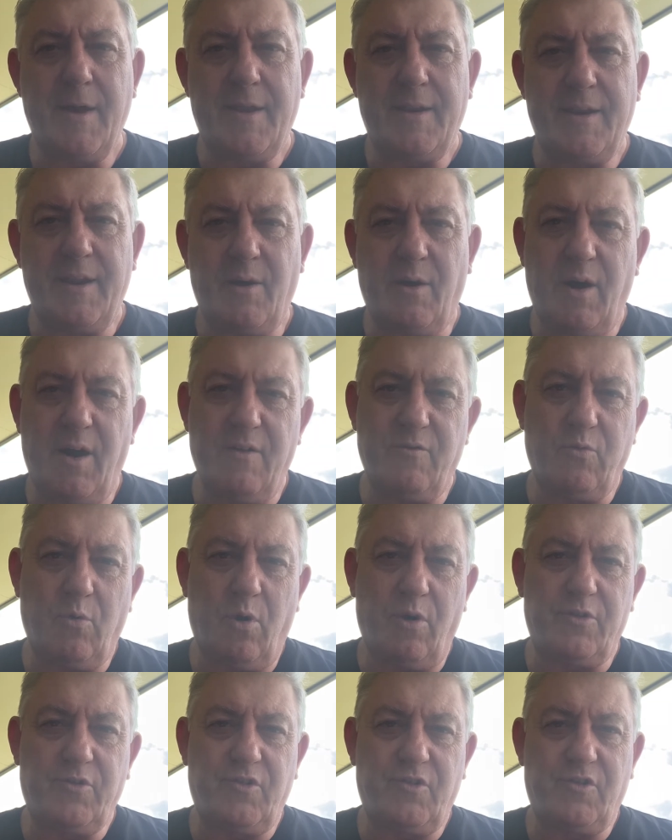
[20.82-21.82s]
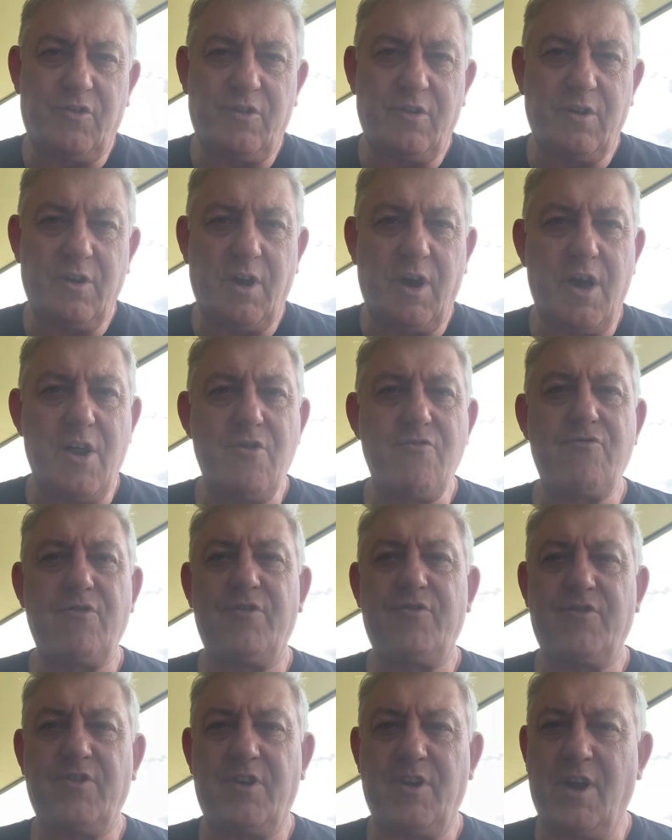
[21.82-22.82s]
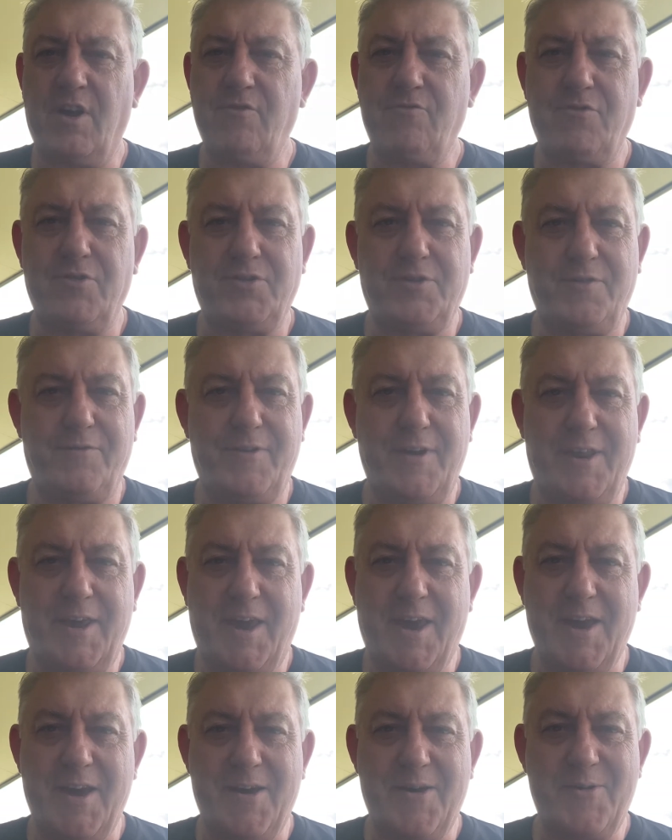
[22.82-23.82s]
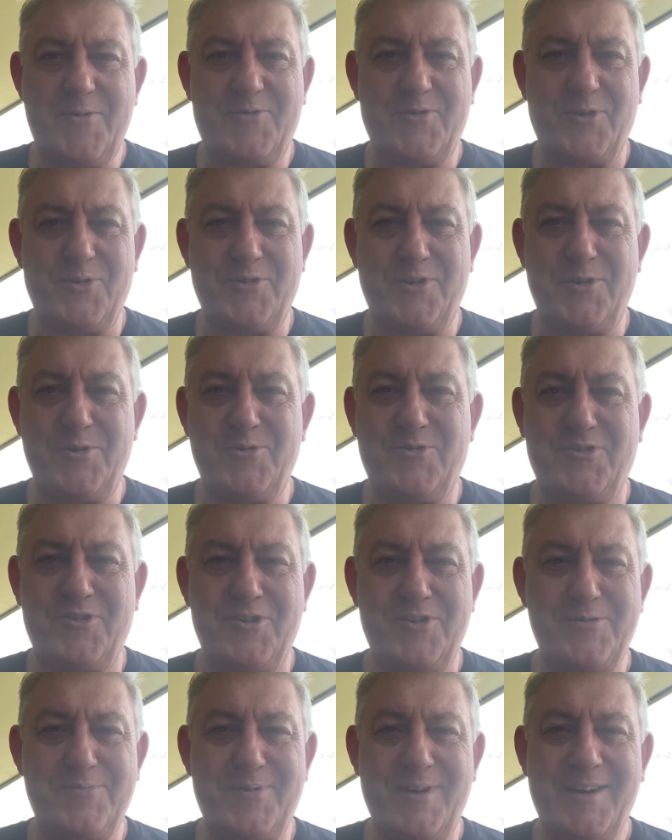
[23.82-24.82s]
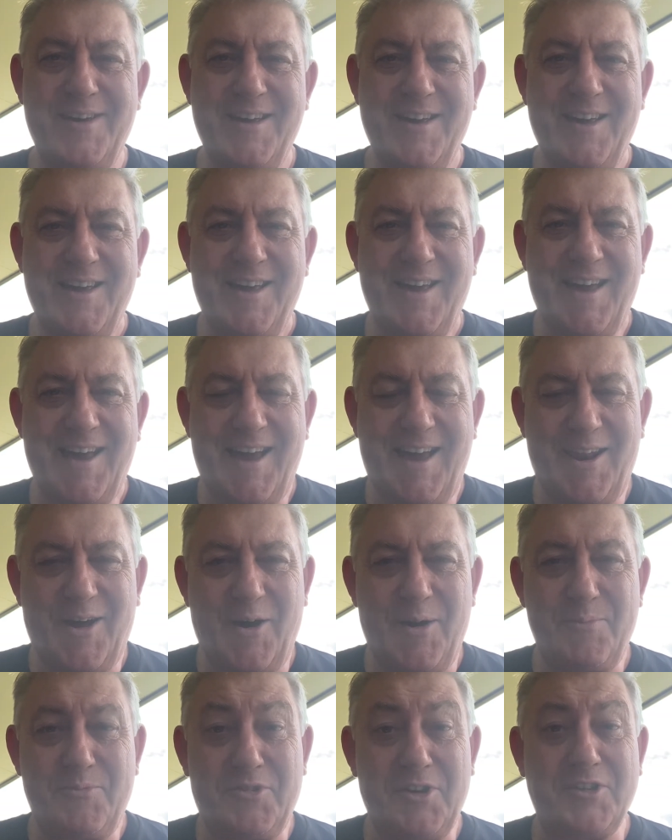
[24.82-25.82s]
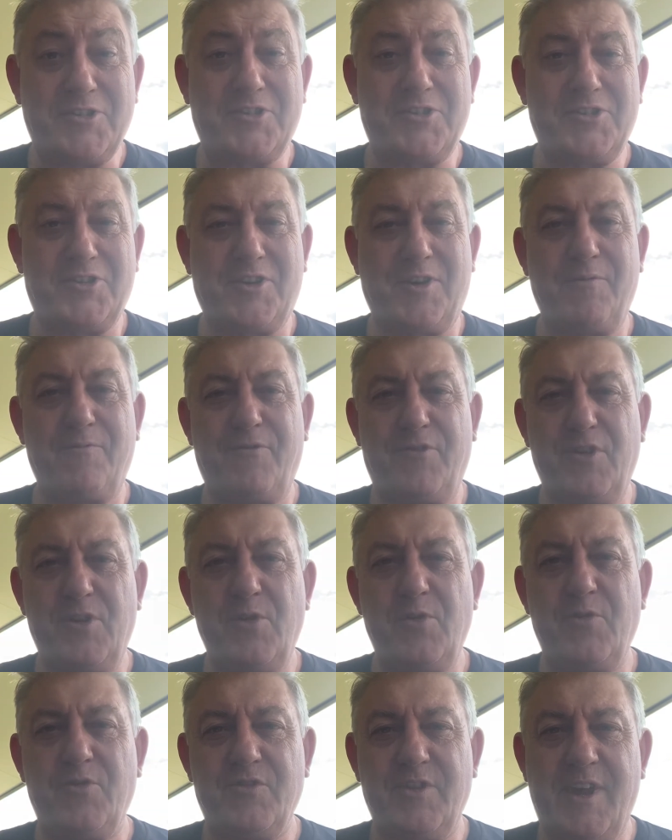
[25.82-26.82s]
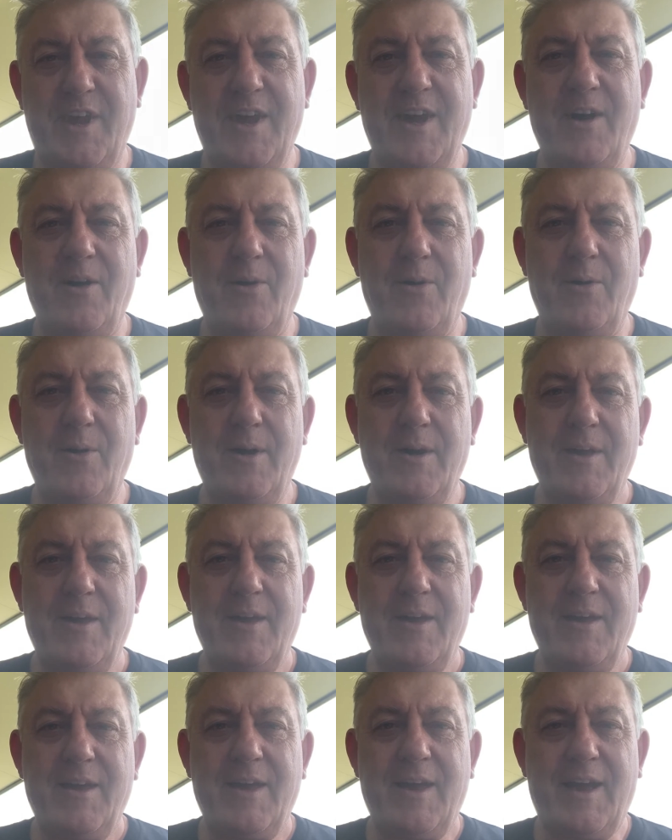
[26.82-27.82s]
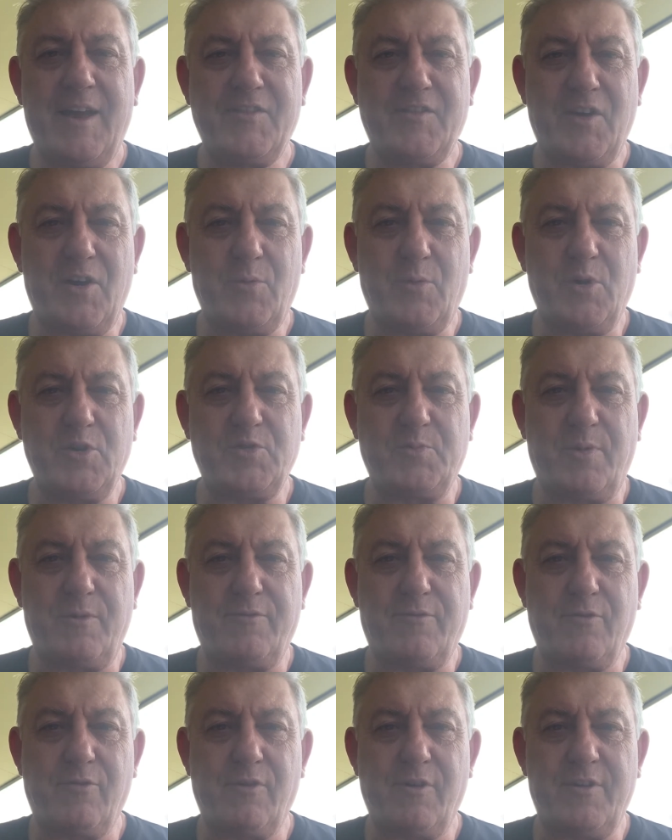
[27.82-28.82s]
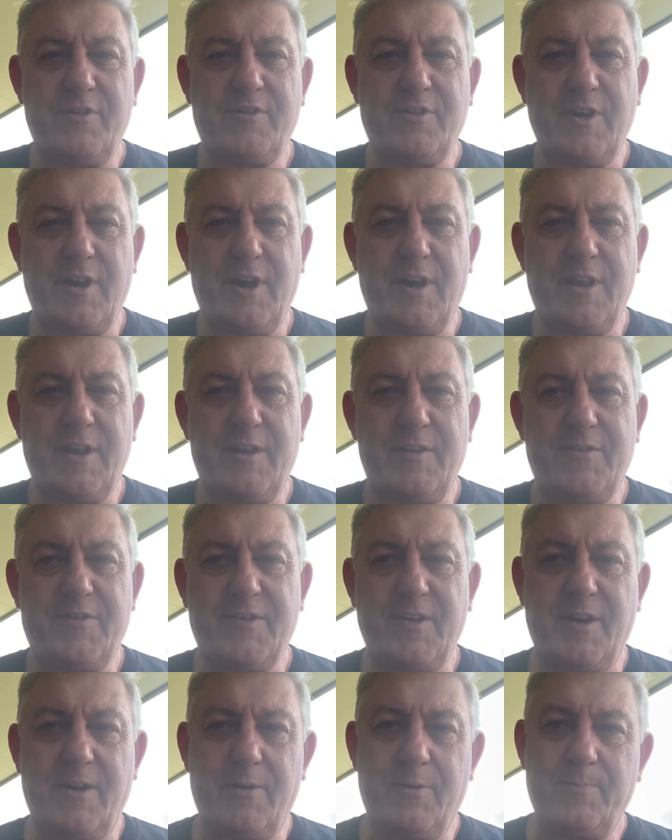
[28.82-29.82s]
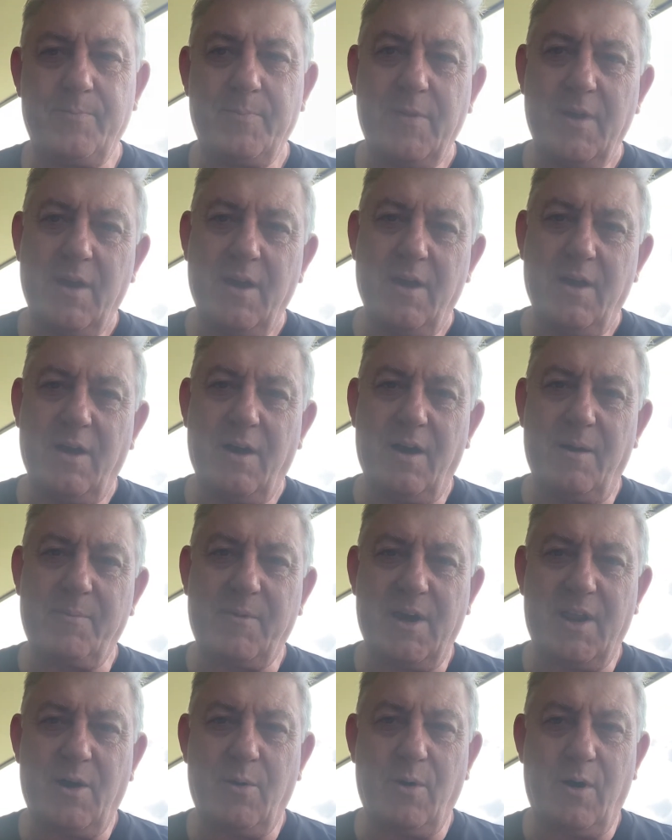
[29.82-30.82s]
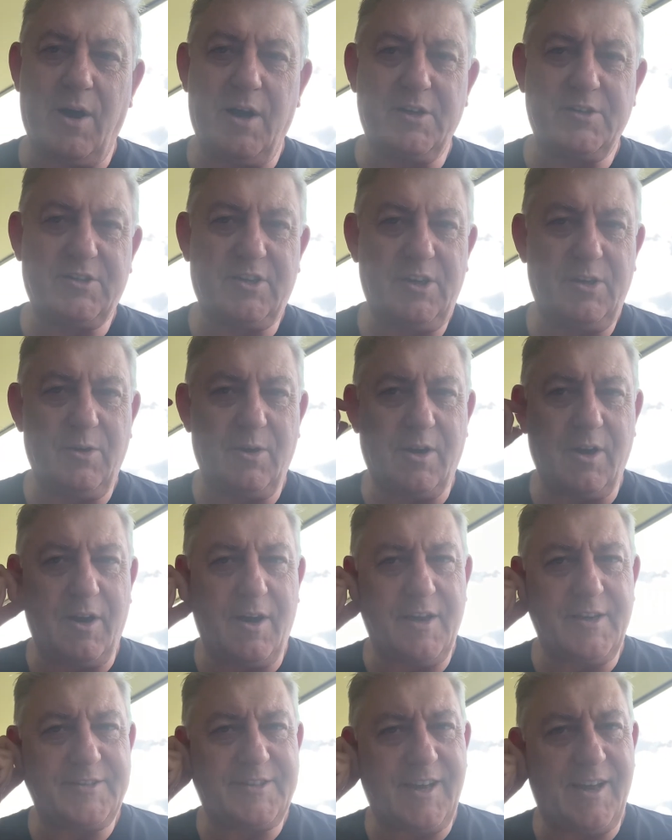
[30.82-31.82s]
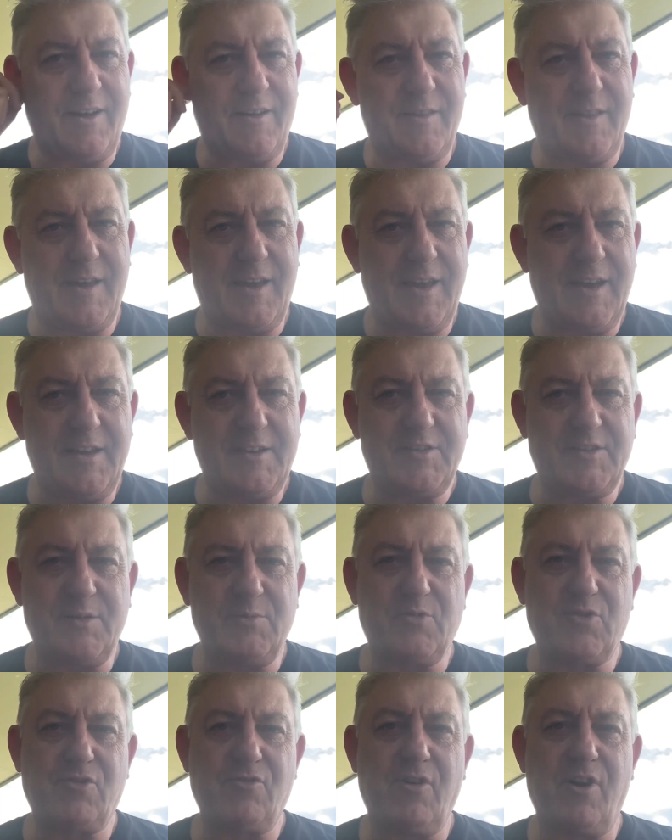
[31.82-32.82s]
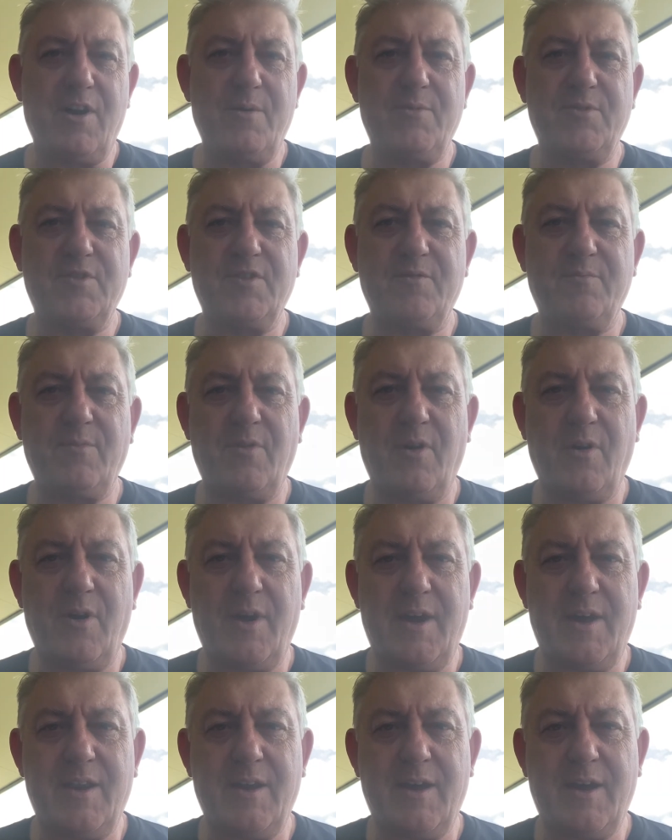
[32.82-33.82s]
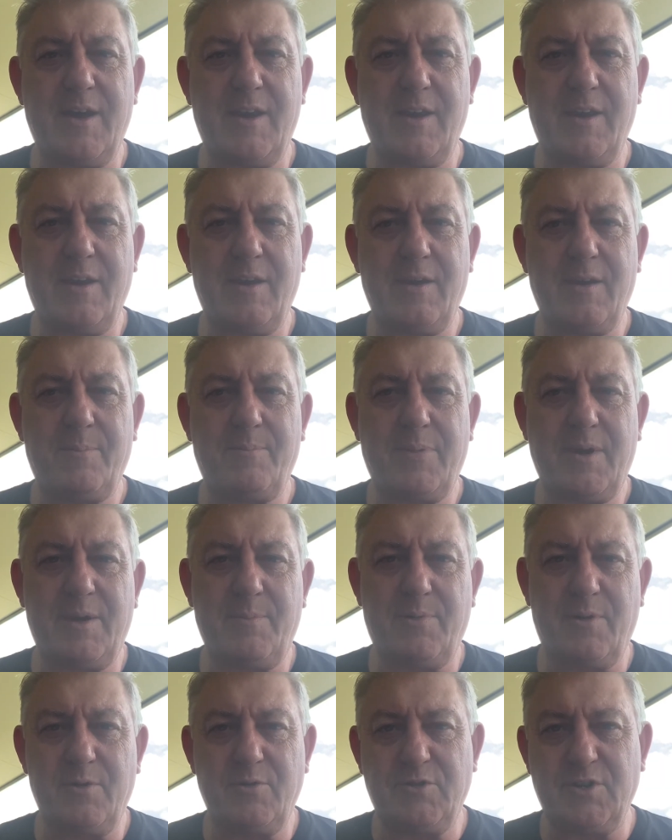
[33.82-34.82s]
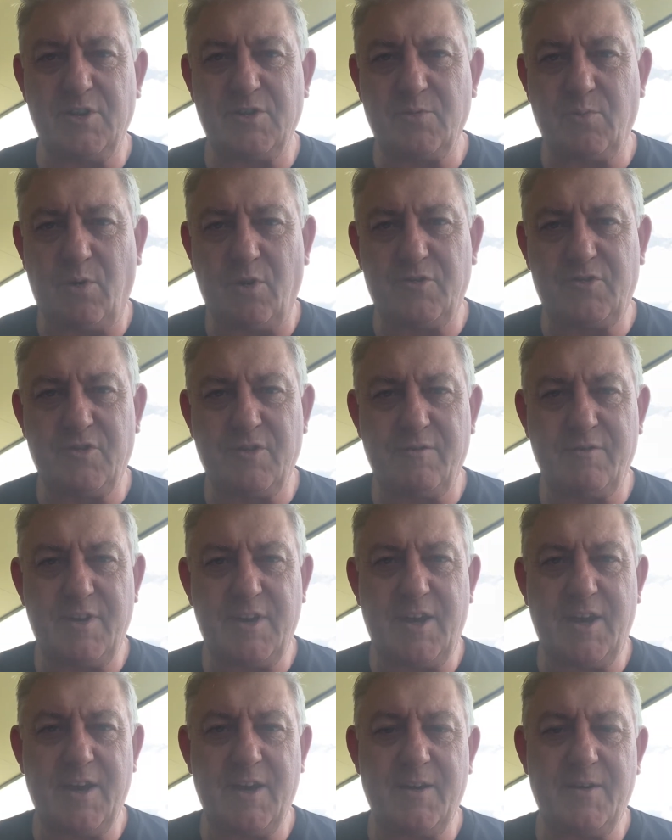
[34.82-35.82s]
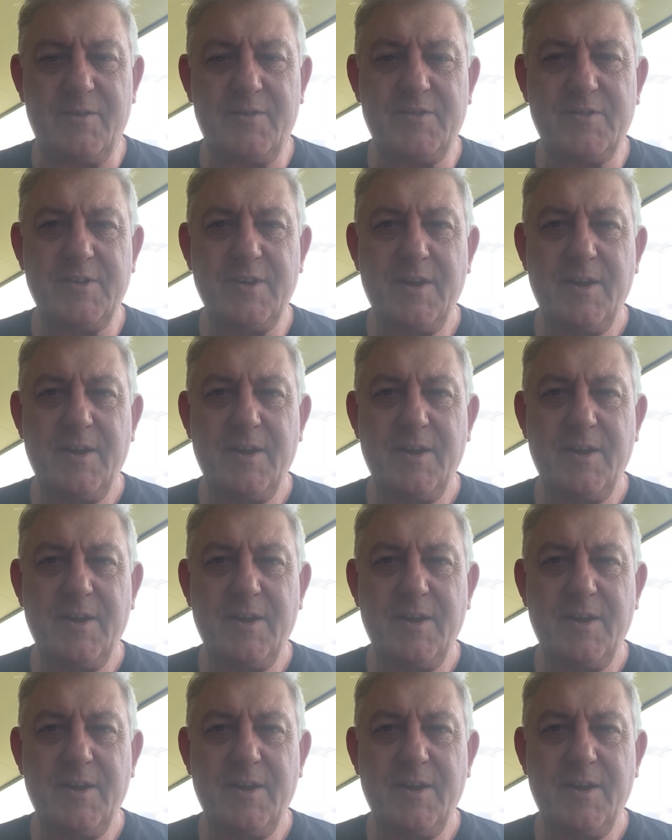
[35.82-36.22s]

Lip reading: Now I've watched hundreds and hundreds of videos on YouTube and I'm just as confused now as I was before I started. So I'm going to ask you guys out there, subscribers of mine and people who just watch the videos,